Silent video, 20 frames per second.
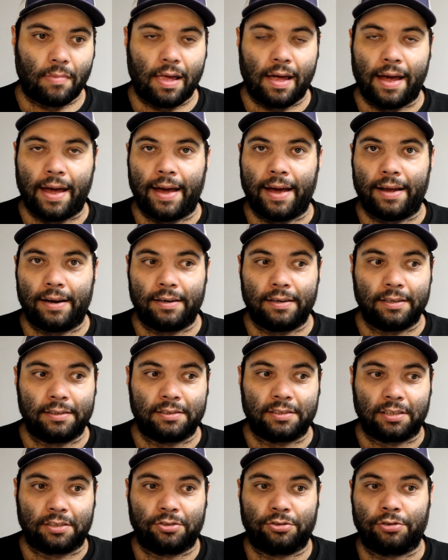And
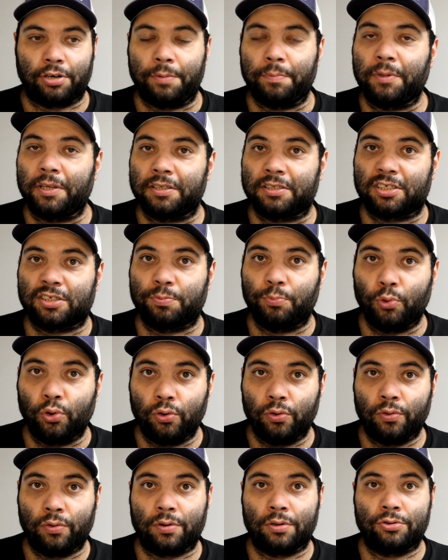it's extremely
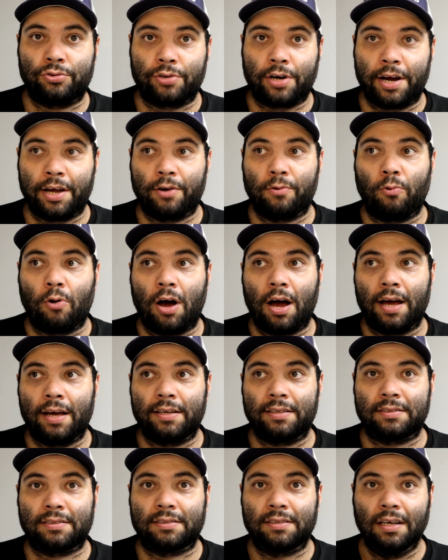smooth,
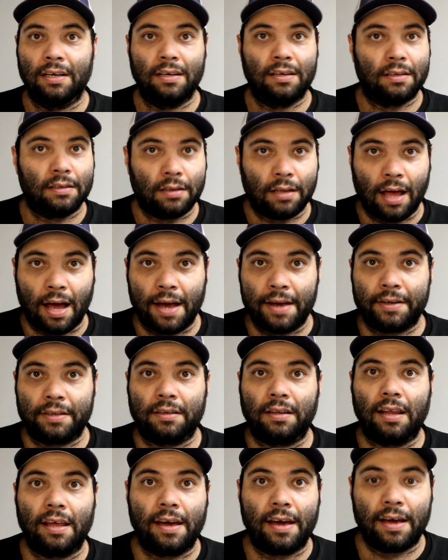drag-wise,
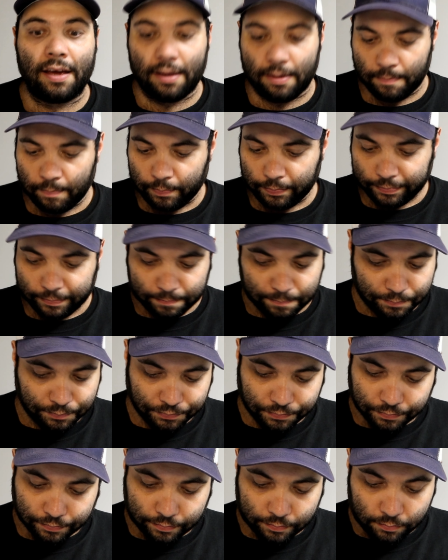line lay,
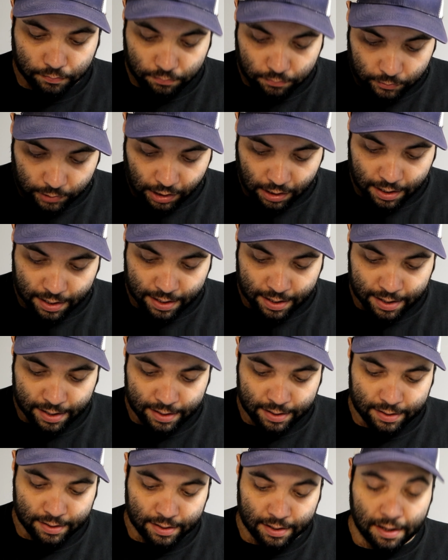
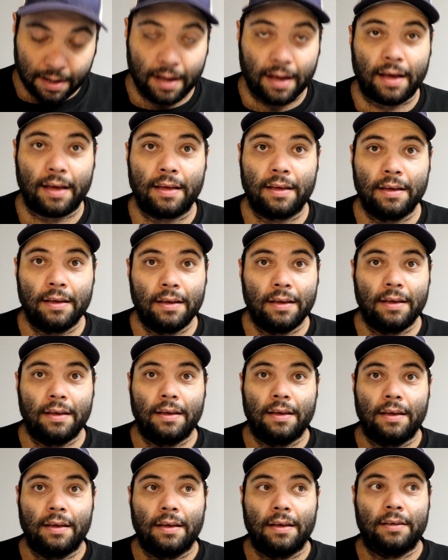and
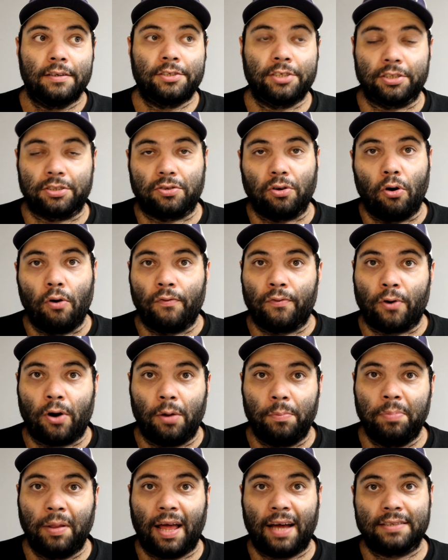just
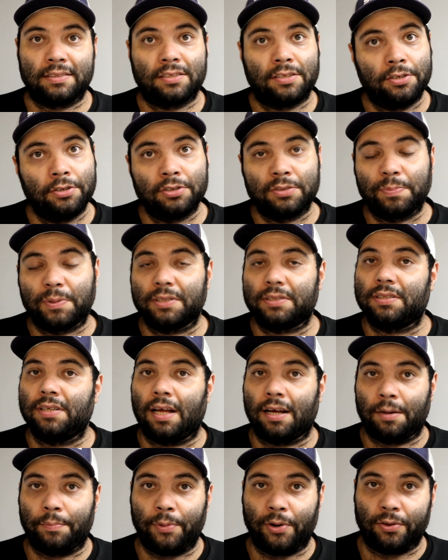overall blast to use, but it's
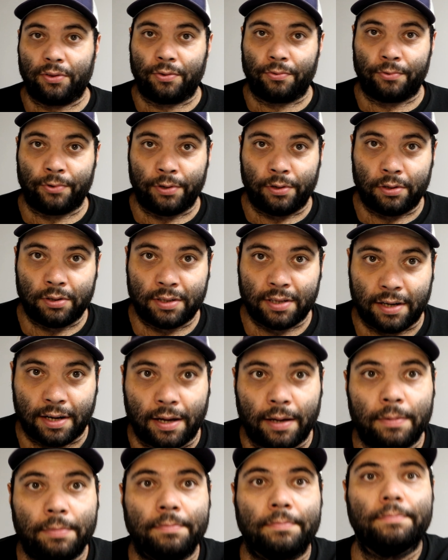not about the reel
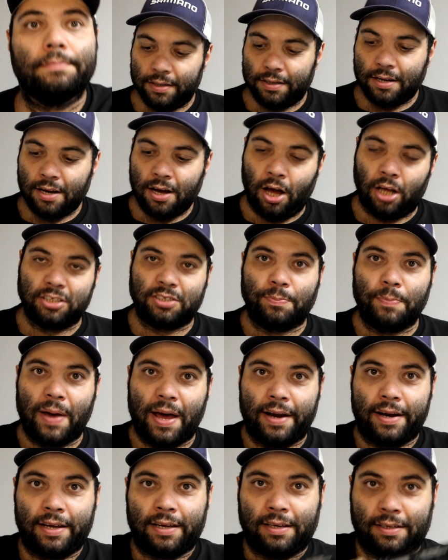today.
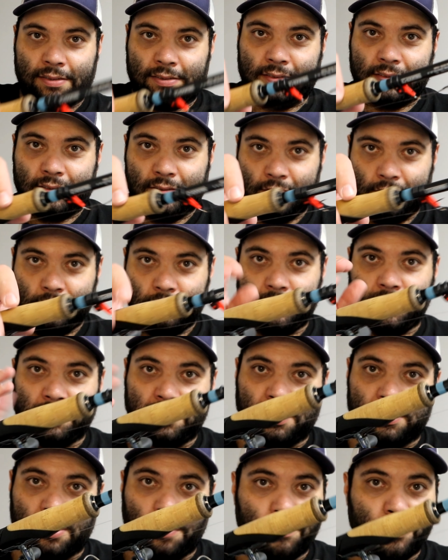Cosmetics,
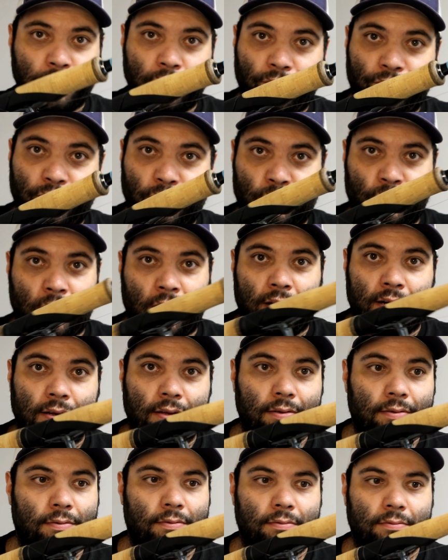this is a beautiful rod.
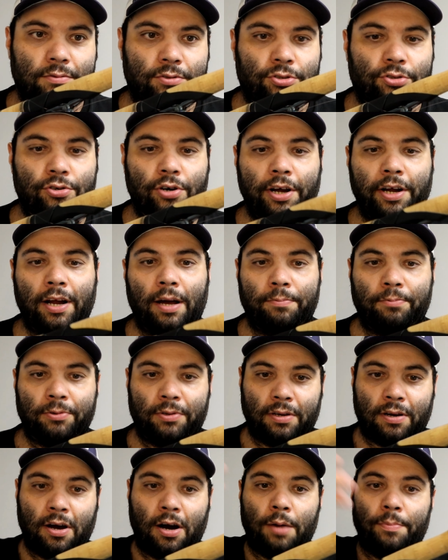Straight up with
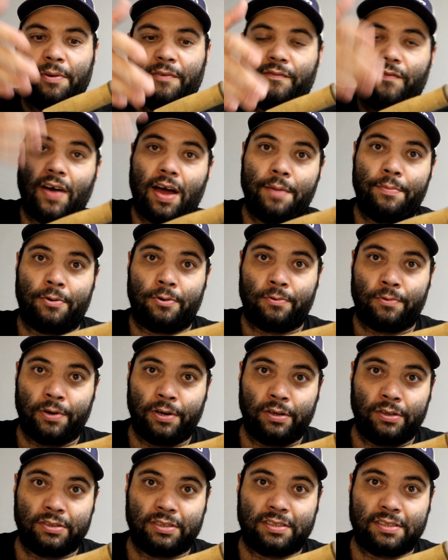the carbon fiber
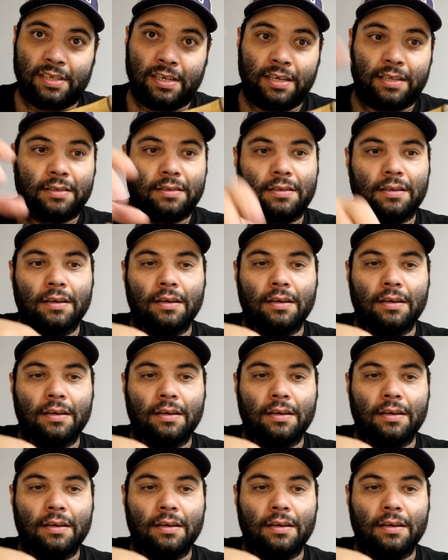reel seat.